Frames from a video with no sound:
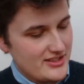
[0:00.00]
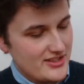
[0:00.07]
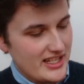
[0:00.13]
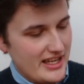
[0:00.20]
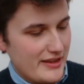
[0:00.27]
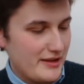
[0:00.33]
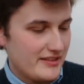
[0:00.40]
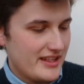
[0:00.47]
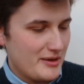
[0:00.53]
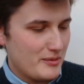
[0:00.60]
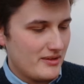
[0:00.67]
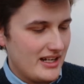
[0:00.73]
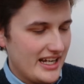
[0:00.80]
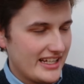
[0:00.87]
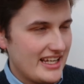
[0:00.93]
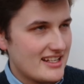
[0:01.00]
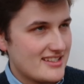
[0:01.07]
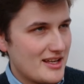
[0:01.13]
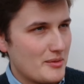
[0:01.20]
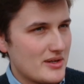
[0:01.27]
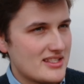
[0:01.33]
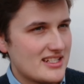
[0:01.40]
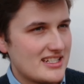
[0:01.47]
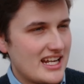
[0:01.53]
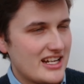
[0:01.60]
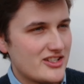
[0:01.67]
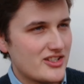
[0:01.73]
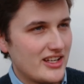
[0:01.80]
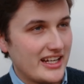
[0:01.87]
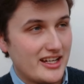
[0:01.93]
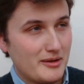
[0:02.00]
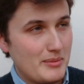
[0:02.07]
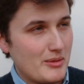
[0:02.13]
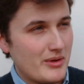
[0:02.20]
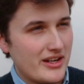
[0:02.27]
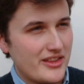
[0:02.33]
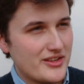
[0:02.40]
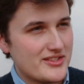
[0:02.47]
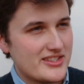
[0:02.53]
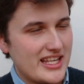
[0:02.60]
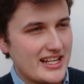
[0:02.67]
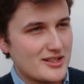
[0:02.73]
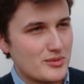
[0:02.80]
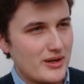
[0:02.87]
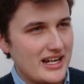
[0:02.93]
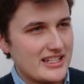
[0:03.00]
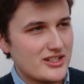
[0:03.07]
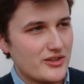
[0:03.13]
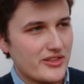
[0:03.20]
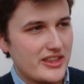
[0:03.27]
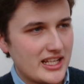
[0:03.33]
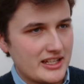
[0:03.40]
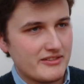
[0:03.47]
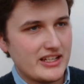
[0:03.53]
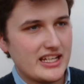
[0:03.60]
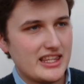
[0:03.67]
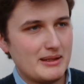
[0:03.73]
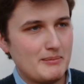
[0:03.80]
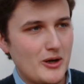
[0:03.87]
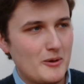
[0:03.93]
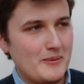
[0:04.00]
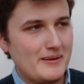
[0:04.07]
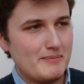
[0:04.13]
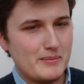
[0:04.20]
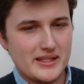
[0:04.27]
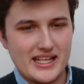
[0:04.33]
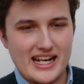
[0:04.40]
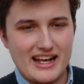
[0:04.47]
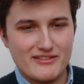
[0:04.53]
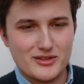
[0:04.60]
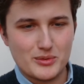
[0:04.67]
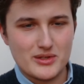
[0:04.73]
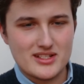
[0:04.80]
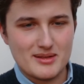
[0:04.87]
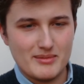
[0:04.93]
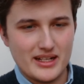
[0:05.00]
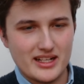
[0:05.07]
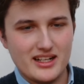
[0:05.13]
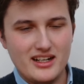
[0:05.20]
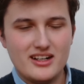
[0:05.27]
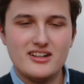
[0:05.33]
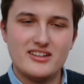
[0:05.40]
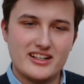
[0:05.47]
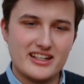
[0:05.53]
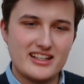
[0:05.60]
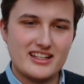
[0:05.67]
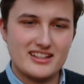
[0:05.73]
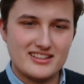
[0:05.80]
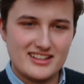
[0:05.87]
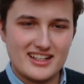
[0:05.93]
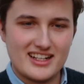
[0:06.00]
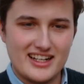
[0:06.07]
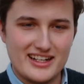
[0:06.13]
And so, yeah, that, that, I guess that was intentional. It could be one of those things where I don't think of it in the moment, but then afterwards I'm like, oh, okay, that, that